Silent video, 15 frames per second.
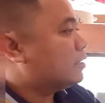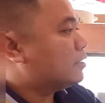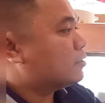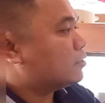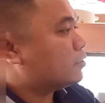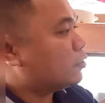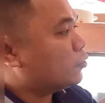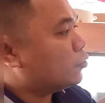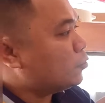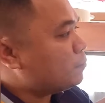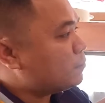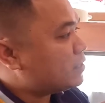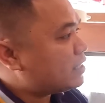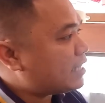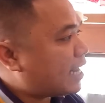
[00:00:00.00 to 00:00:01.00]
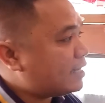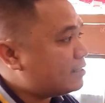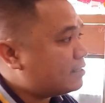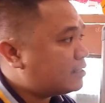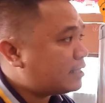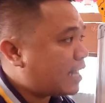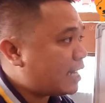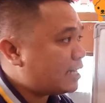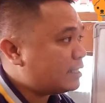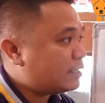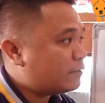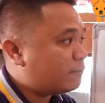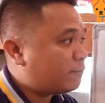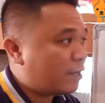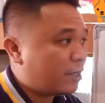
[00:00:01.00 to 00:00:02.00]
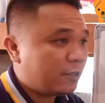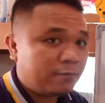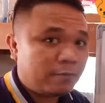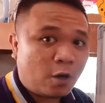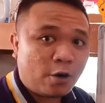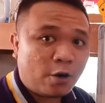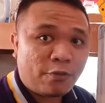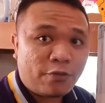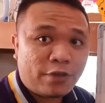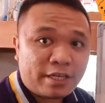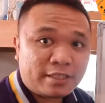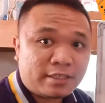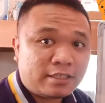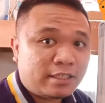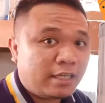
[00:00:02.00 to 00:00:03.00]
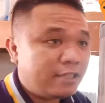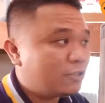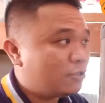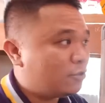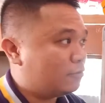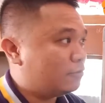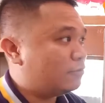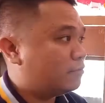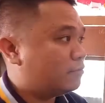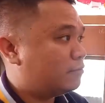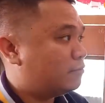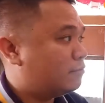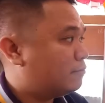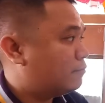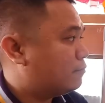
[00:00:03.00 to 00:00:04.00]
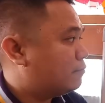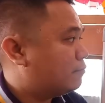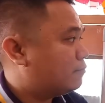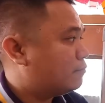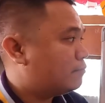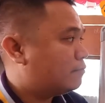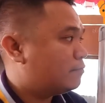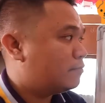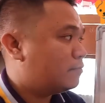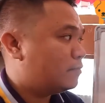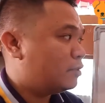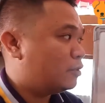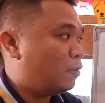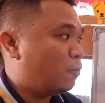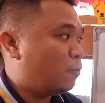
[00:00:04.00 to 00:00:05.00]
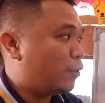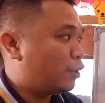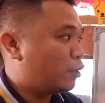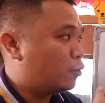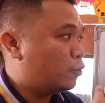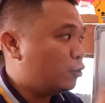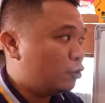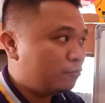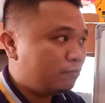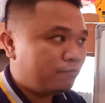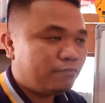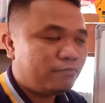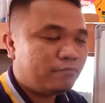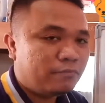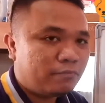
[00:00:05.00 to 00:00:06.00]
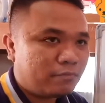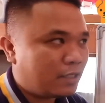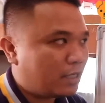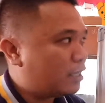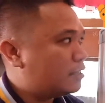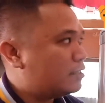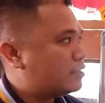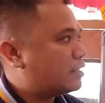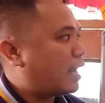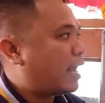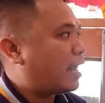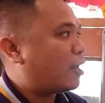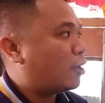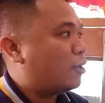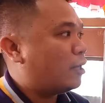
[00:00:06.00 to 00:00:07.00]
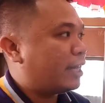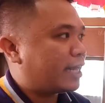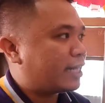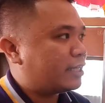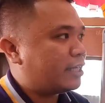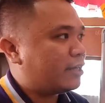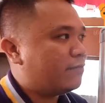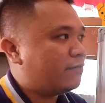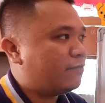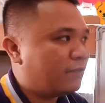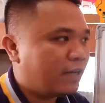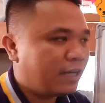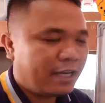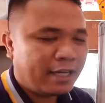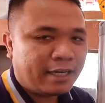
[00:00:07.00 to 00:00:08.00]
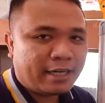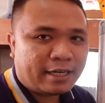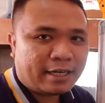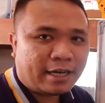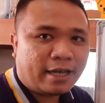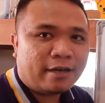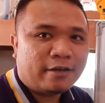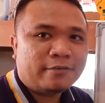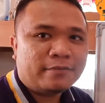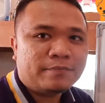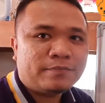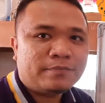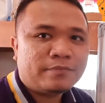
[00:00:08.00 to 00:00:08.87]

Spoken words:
So the group stands firm on this issue. The word group is a collective noun.